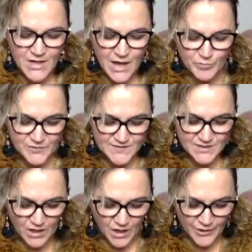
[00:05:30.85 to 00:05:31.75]
Help us
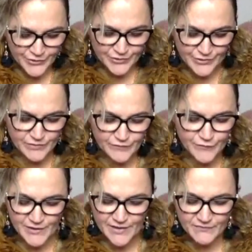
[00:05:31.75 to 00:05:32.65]
to honor you and
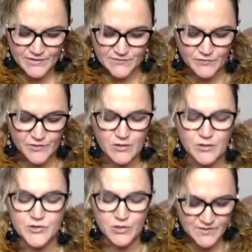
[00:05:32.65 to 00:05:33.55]
forgive us for
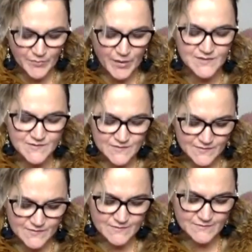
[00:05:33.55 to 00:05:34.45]
our
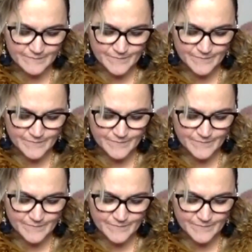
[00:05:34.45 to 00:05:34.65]
trespasses.